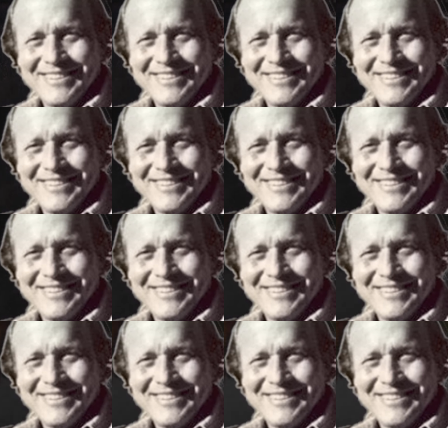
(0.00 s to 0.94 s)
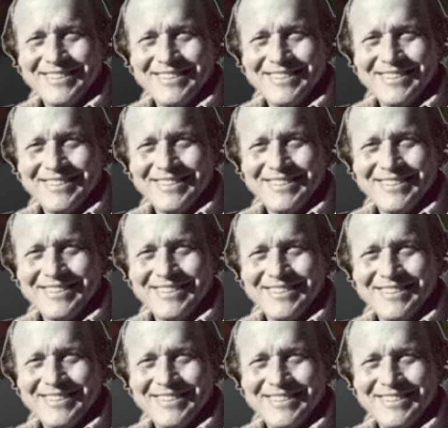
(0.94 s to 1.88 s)

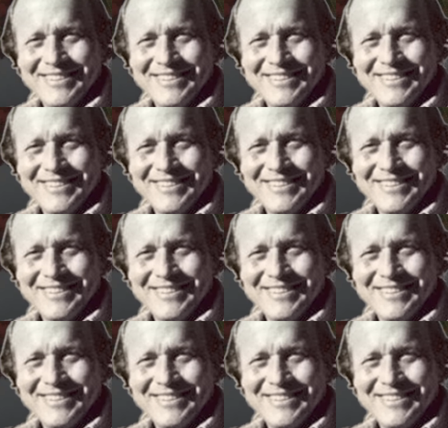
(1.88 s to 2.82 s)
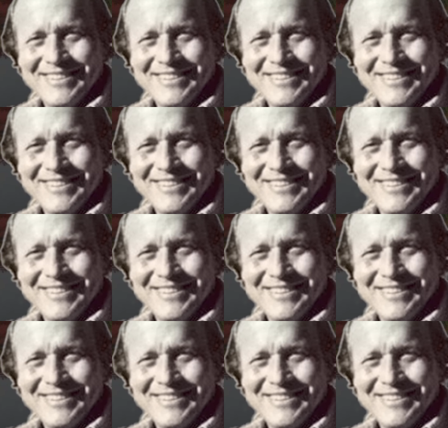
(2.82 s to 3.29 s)
Nobody speaks.